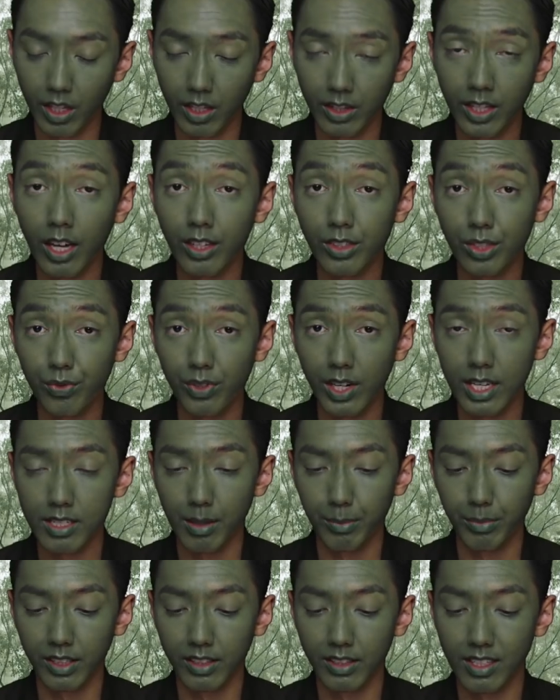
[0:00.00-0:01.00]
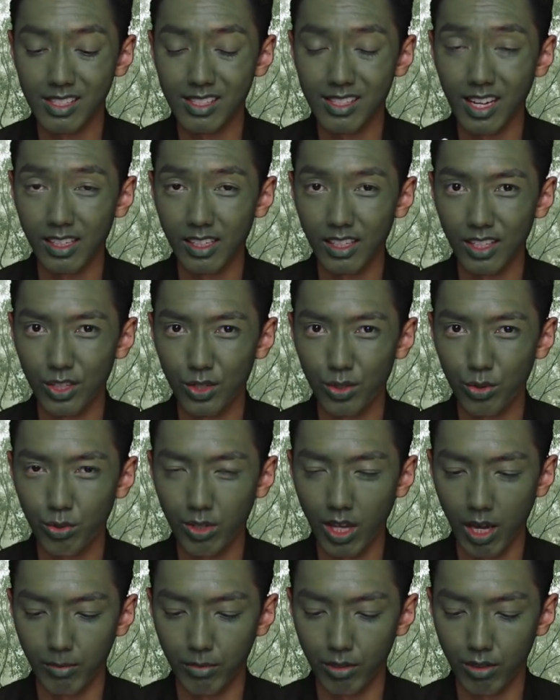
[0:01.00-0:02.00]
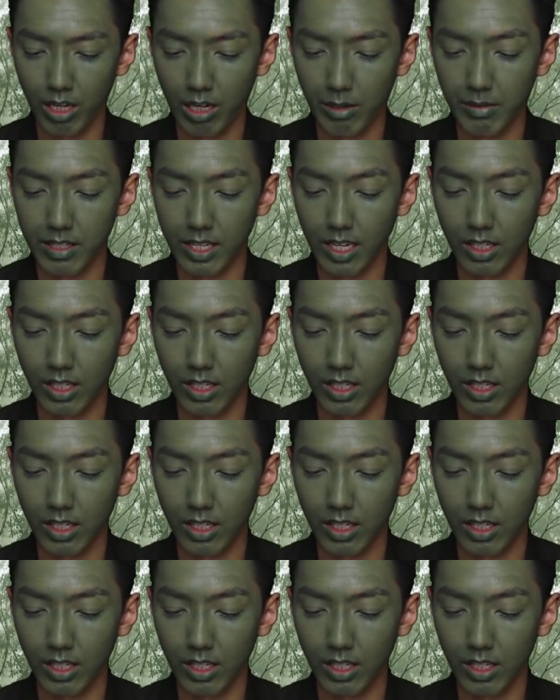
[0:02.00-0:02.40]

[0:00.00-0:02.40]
Now, I just realized something. The standard issue camo cream is